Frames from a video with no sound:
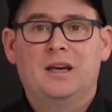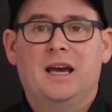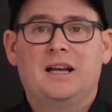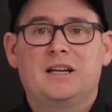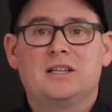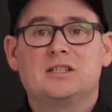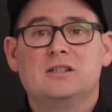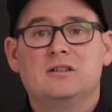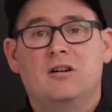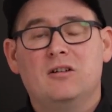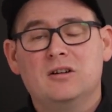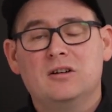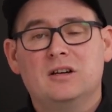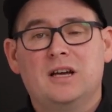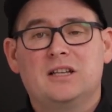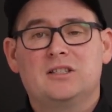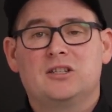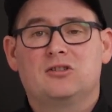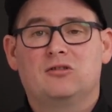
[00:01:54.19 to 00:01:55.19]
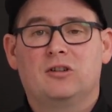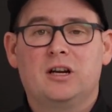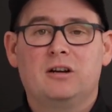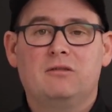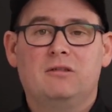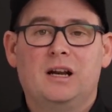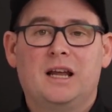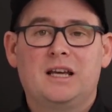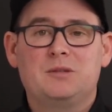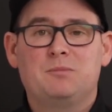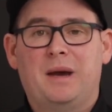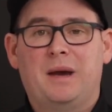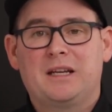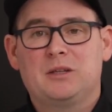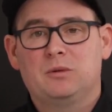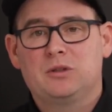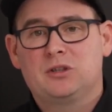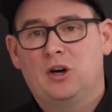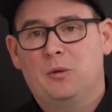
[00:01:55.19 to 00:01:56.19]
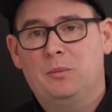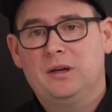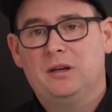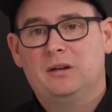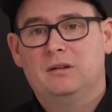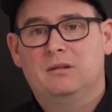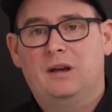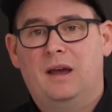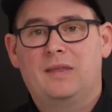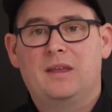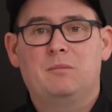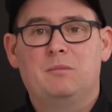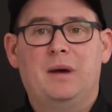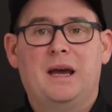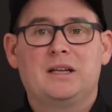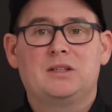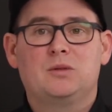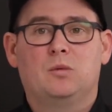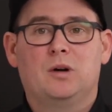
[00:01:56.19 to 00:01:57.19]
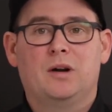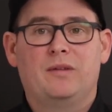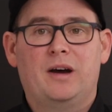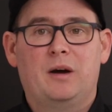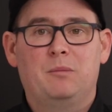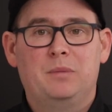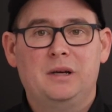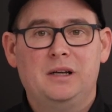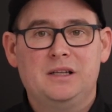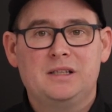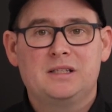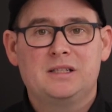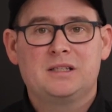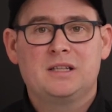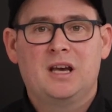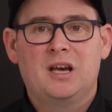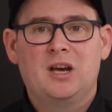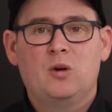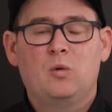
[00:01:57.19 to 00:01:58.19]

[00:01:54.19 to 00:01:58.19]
And as long as a trigger relates back to a topic and then back to one of our pillars,